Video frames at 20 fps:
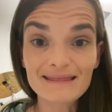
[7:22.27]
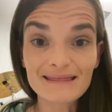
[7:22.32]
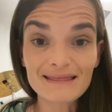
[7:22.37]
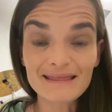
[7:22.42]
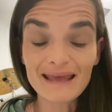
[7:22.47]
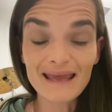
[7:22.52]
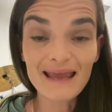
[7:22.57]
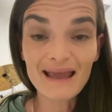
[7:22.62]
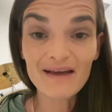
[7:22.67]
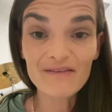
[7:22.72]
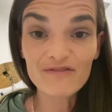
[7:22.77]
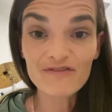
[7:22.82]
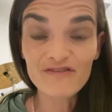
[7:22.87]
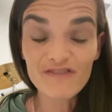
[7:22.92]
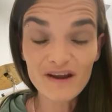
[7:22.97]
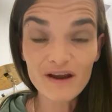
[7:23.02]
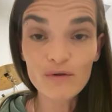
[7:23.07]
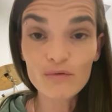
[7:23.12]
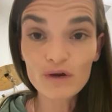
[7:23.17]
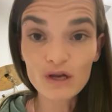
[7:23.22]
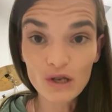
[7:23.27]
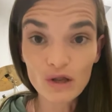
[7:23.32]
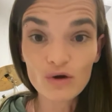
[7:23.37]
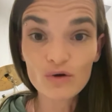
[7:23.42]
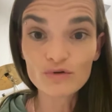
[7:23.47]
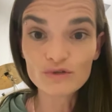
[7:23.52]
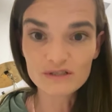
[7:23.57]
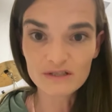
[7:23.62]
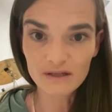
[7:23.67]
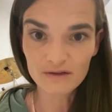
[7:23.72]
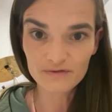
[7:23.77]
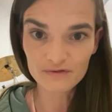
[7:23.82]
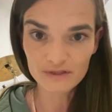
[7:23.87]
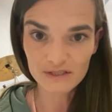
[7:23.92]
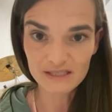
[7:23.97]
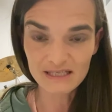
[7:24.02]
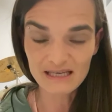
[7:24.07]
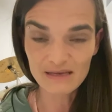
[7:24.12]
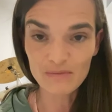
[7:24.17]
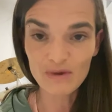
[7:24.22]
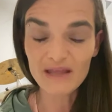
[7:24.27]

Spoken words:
have very low self-esteem,